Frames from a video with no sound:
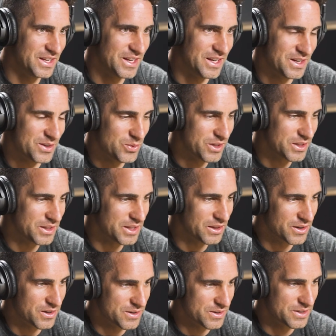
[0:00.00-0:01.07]
Yeah, I quickly
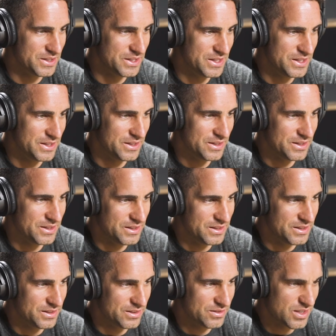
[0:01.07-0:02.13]
learned
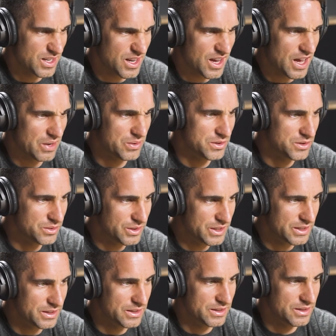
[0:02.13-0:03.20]
kind of how to do
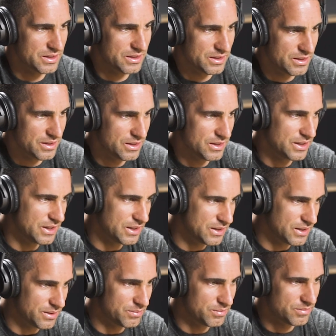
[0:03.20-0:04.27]
it,
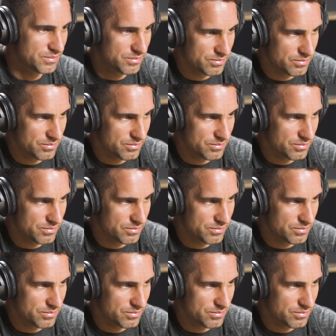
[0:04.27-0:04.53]
and